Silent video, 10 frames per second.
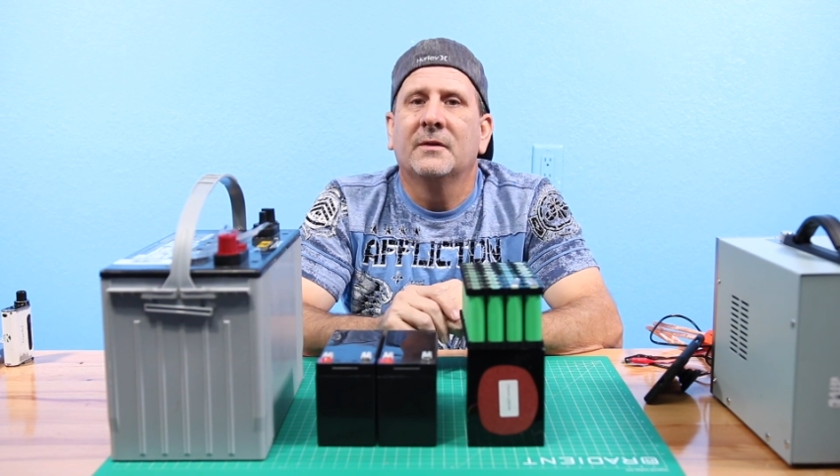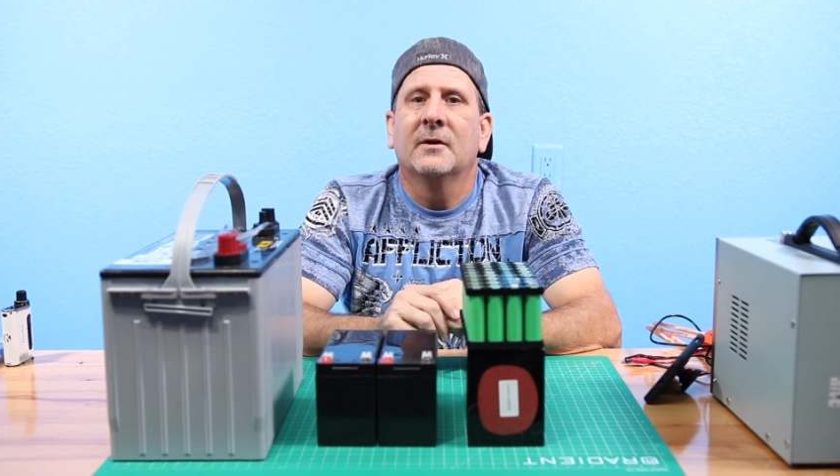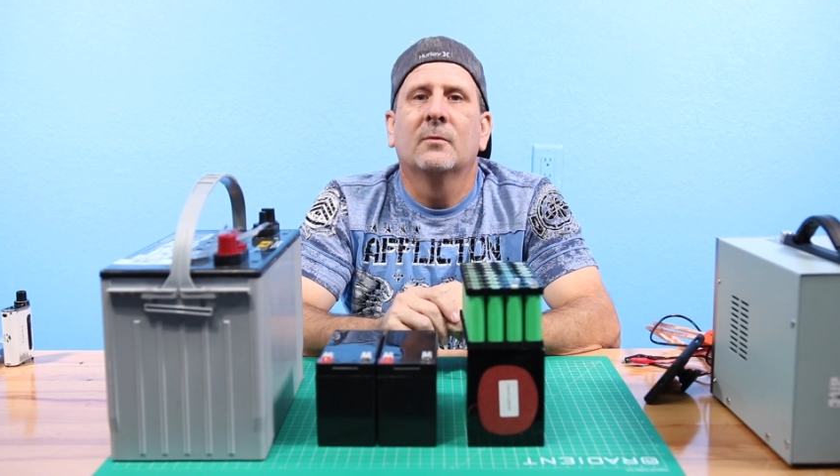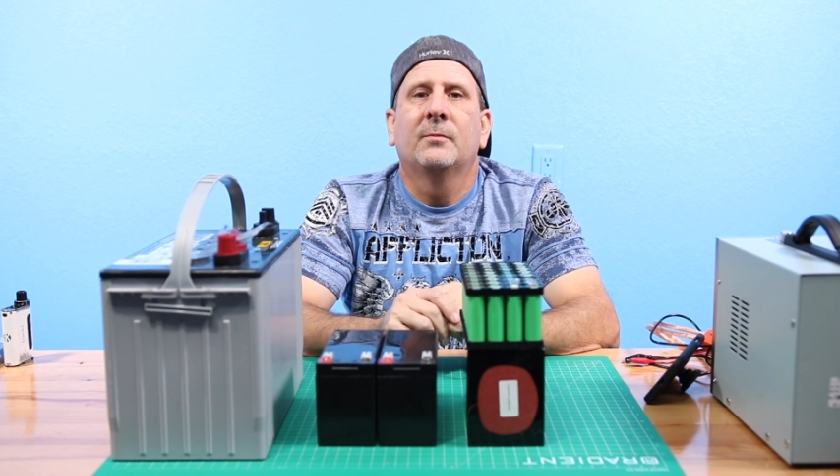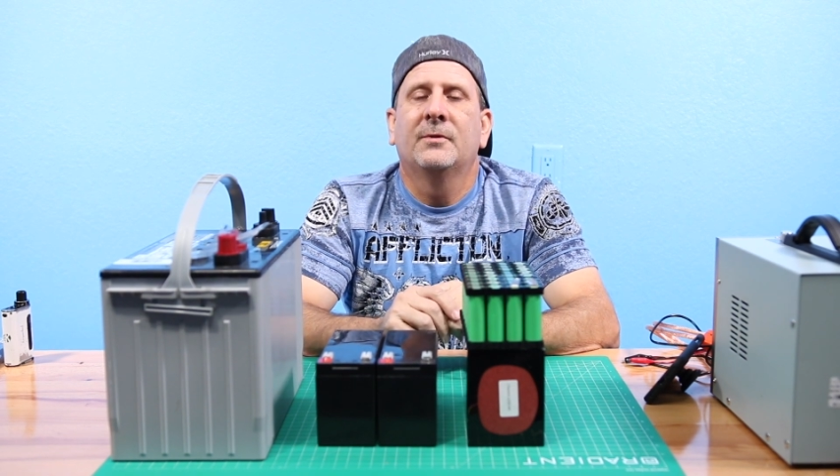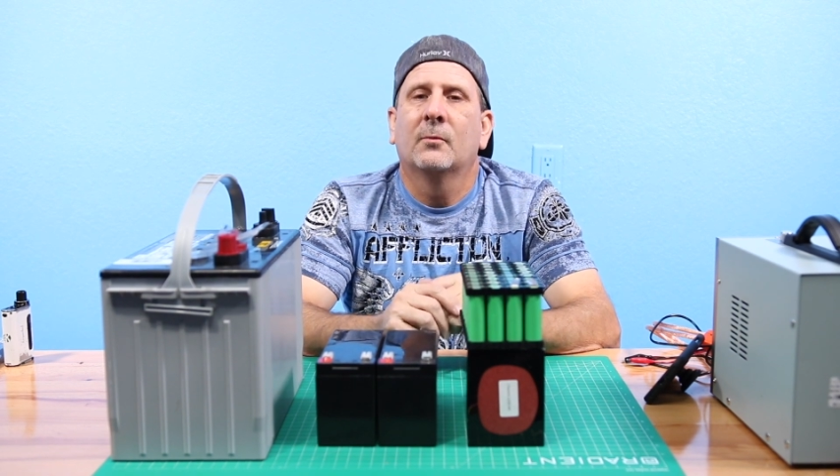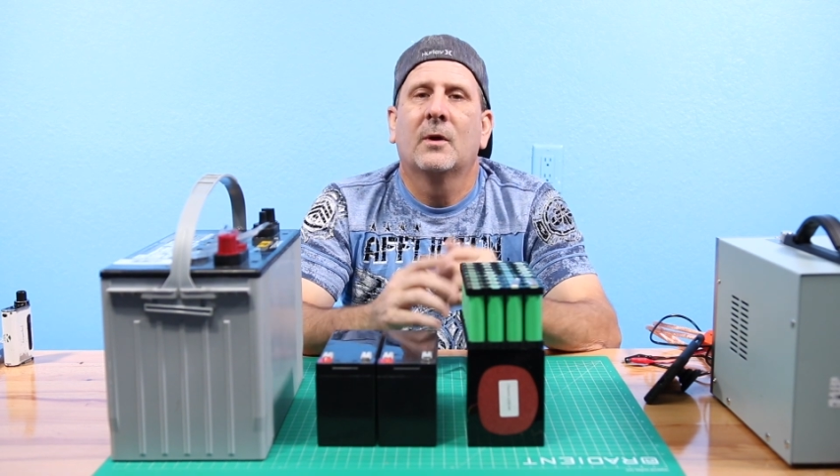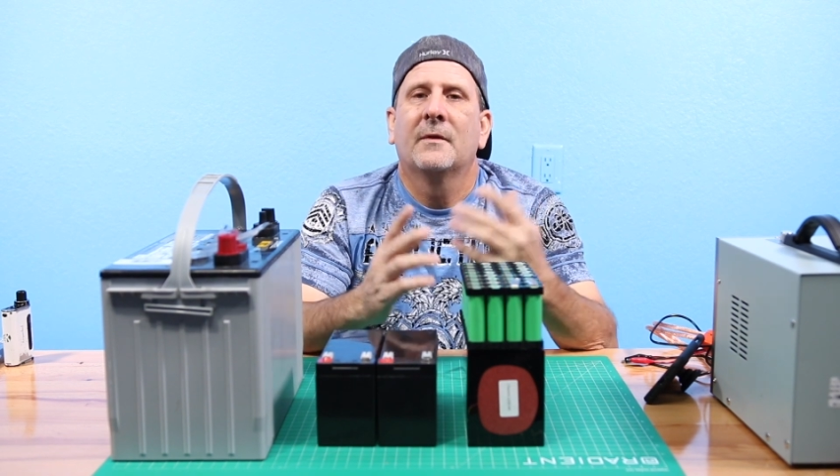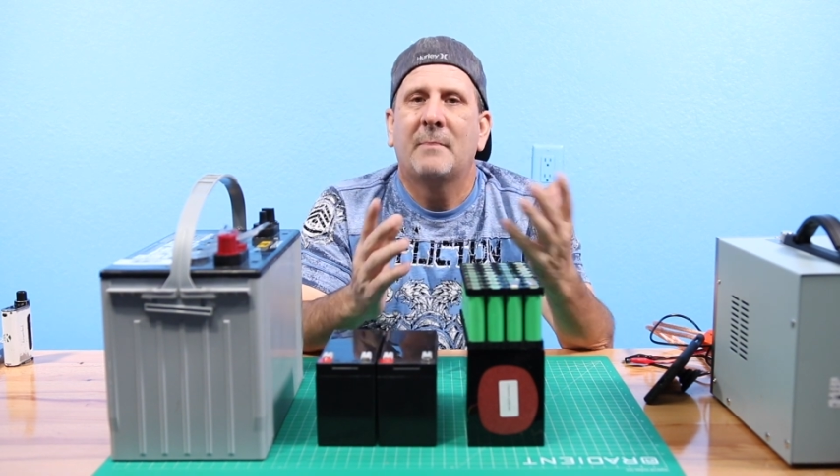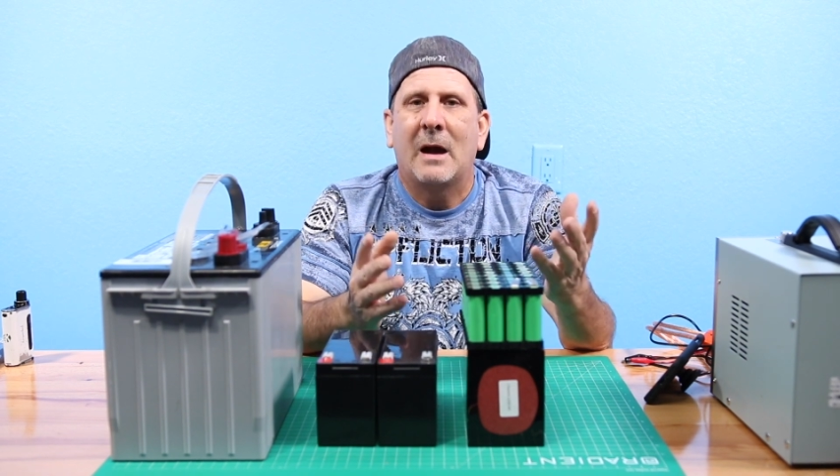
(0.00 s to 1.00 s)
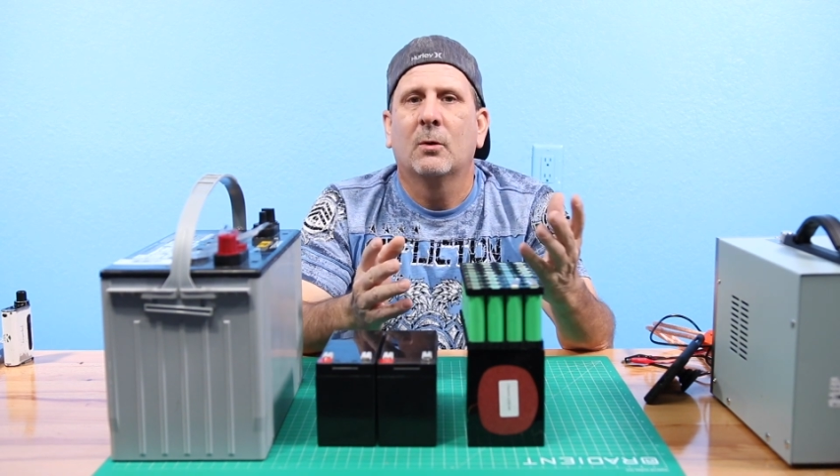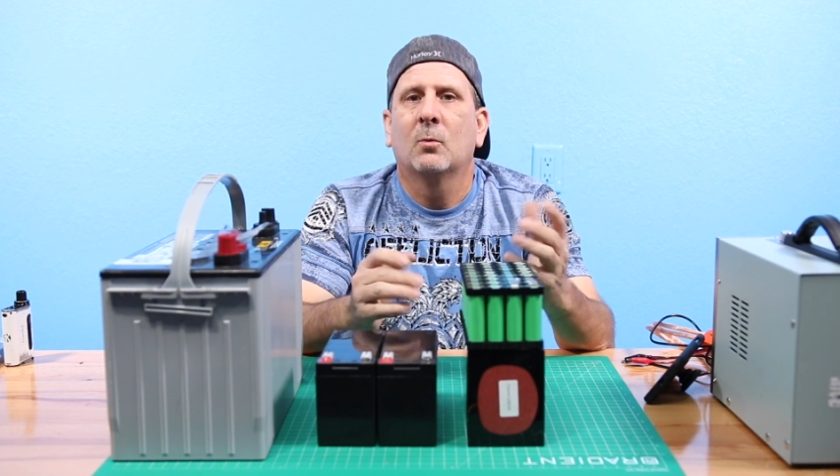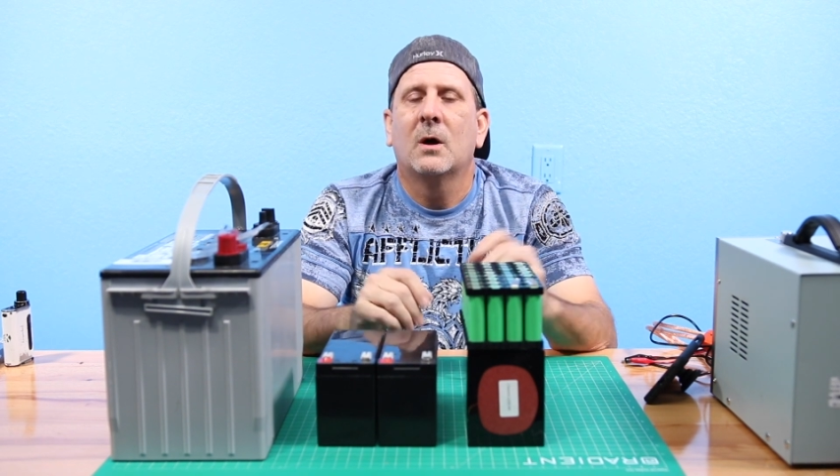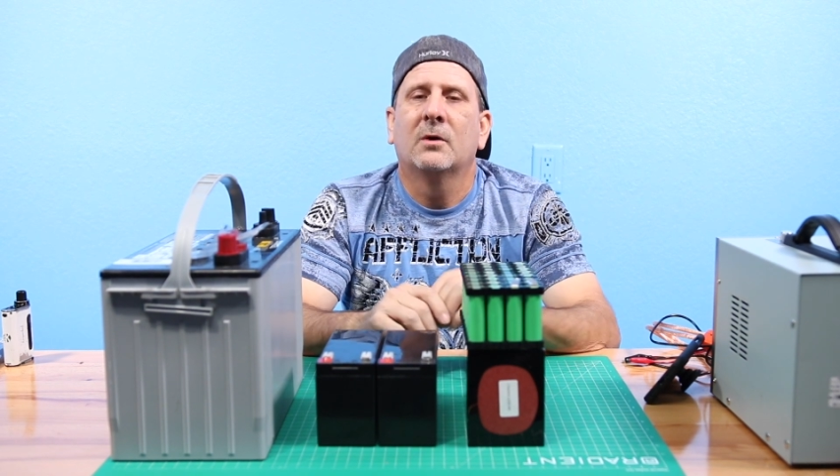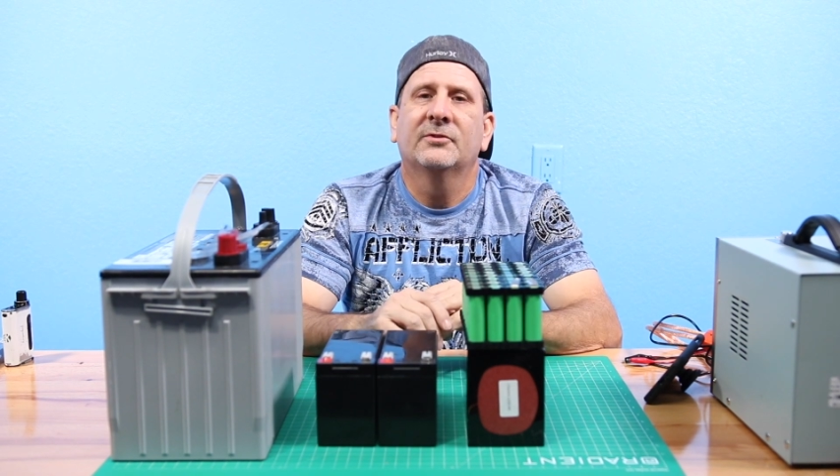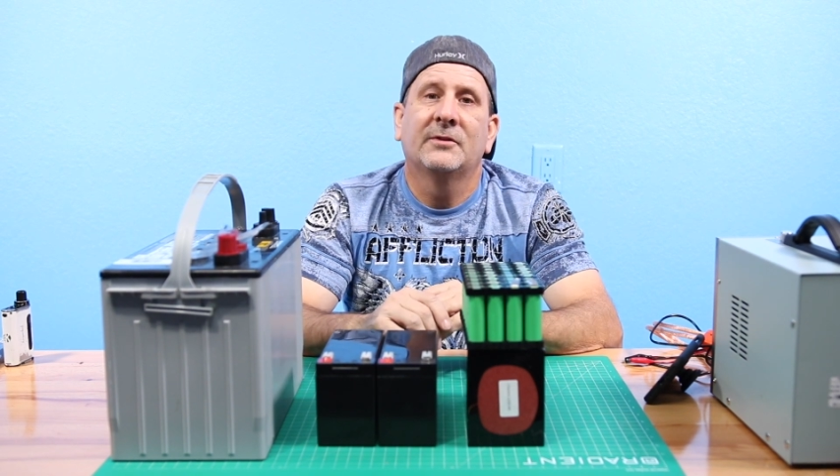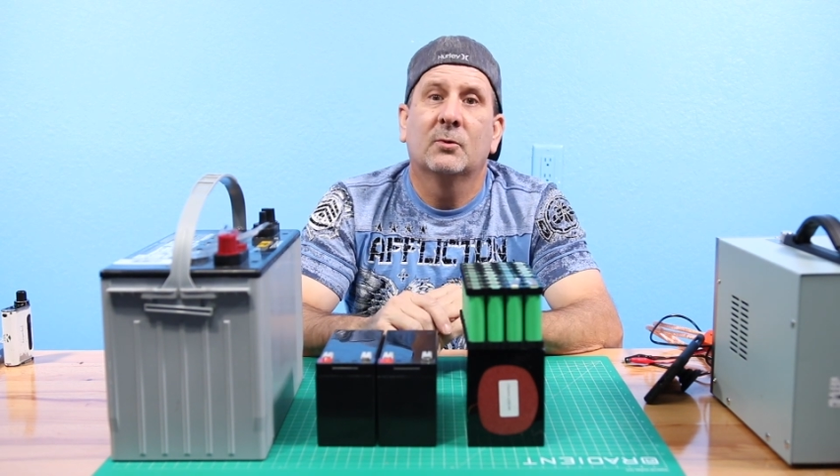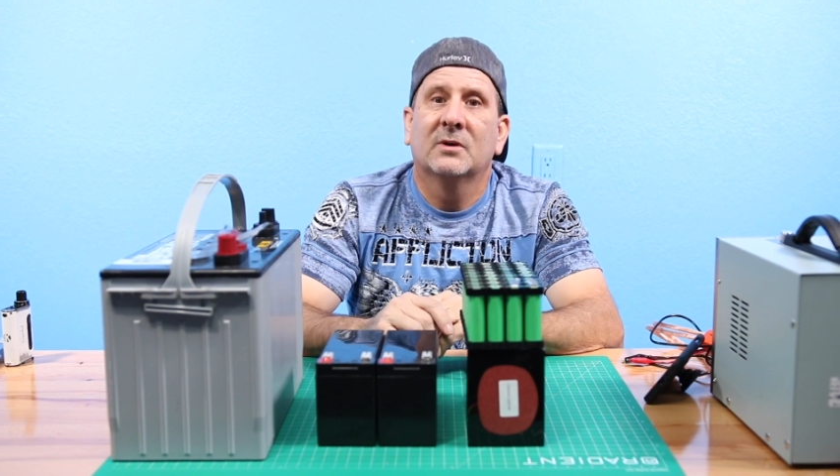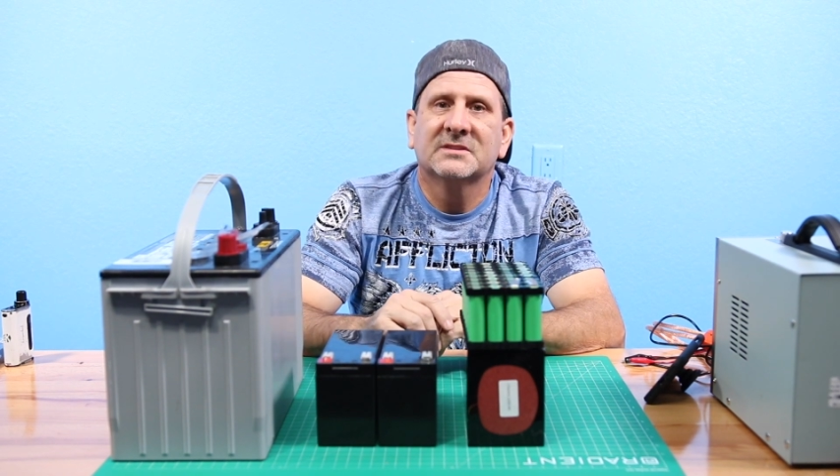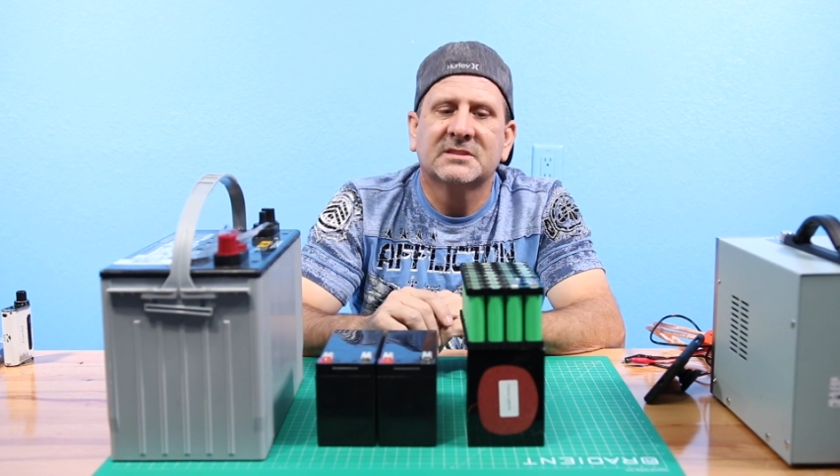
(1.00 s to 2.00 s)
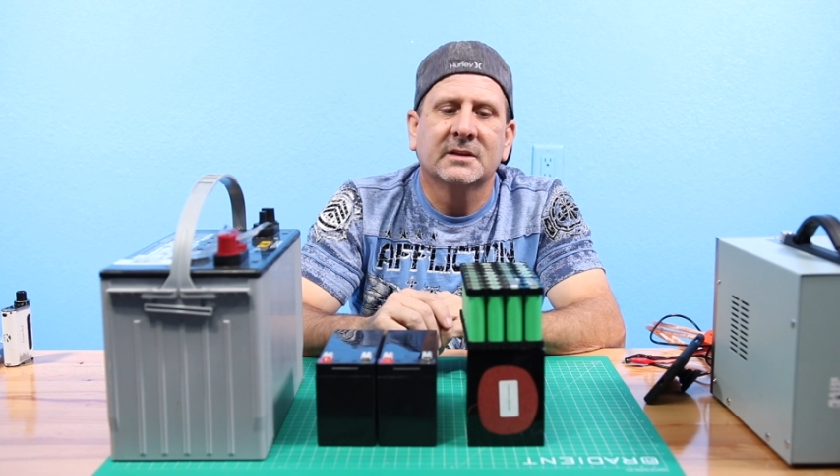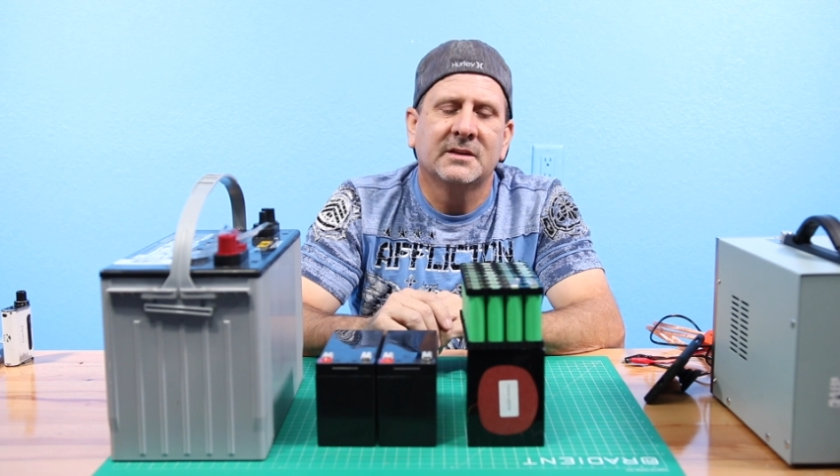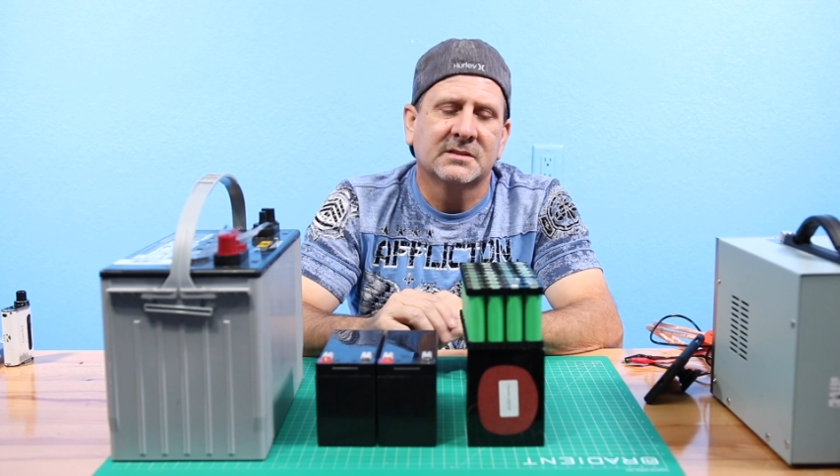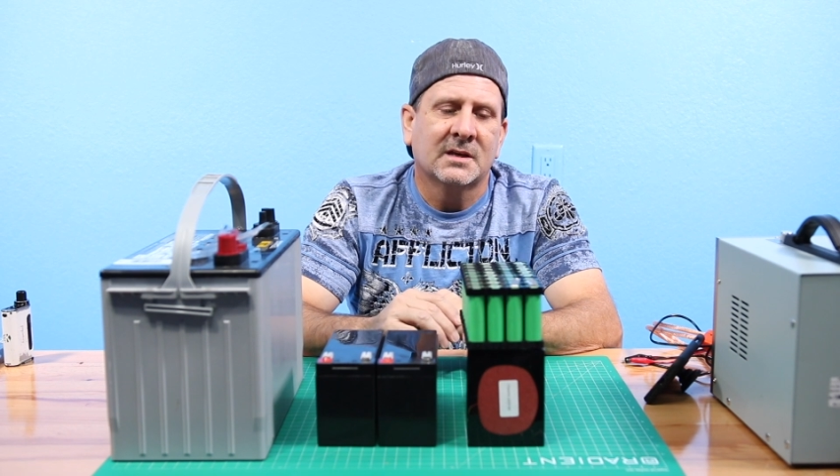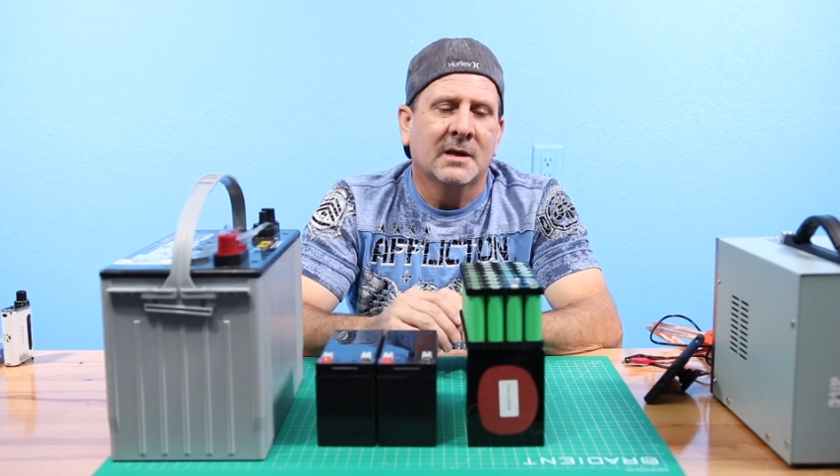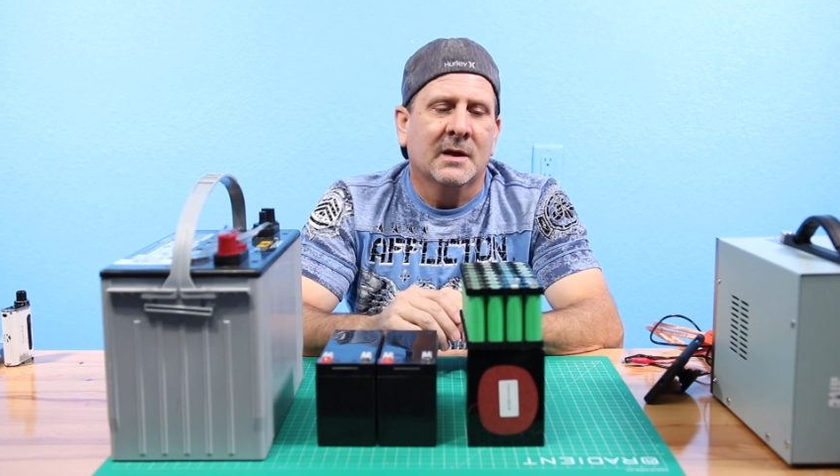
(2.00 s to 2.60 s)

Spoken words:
and they'll run the power walls and they'll run cities.